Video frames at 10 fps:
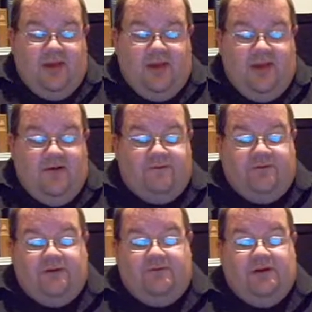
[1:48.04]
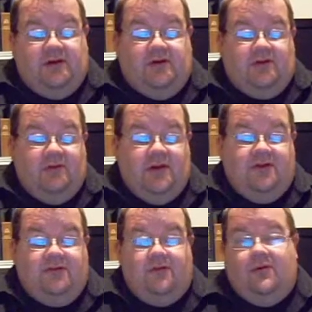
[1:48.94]
If the defendant
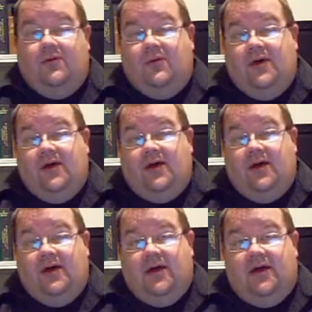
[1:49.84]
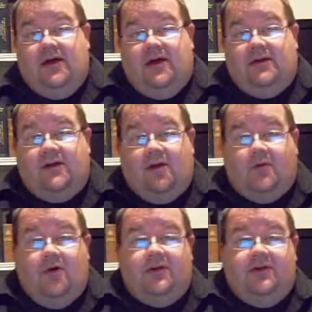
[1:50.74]
agrees to an
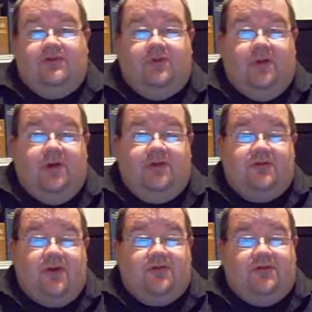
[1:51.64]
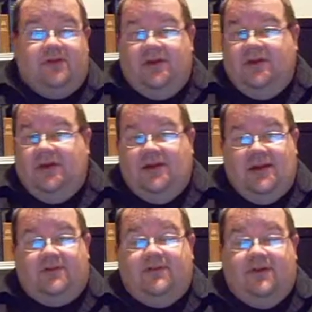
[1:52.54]
erroneous jury instruction, he
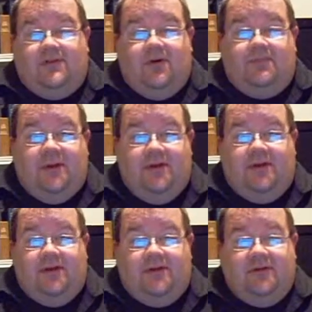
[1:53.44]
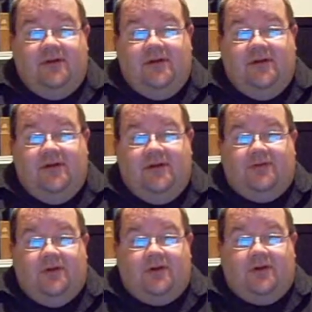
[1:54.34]
doesn't get to appeal it in
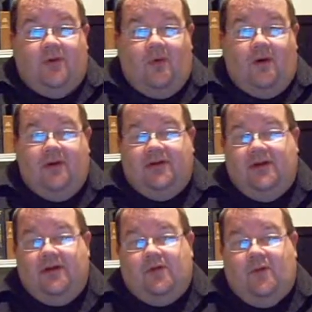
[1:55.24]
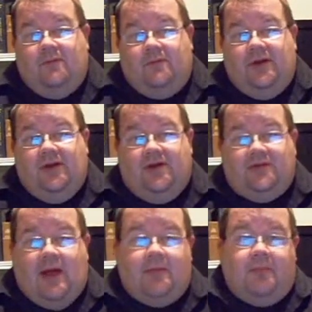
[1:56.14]
circuit court or in the Court of Appeals.
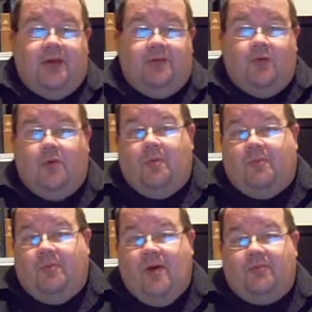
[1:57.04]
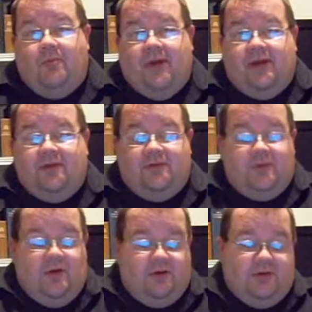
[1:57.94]
Approbate and reprobate, as
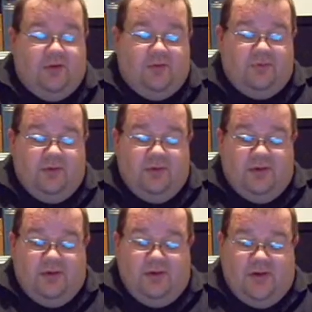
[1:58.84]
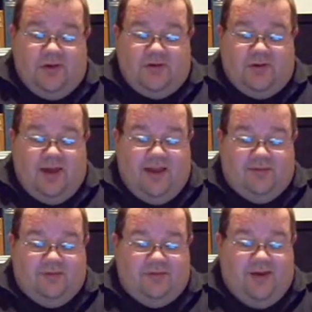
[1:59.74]
we all know. You're not
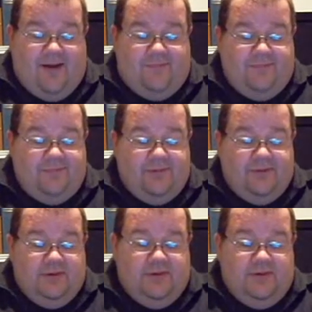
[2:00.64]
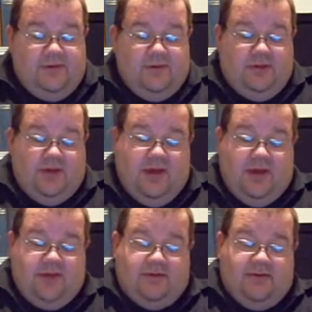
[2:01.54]
allowed to do that. And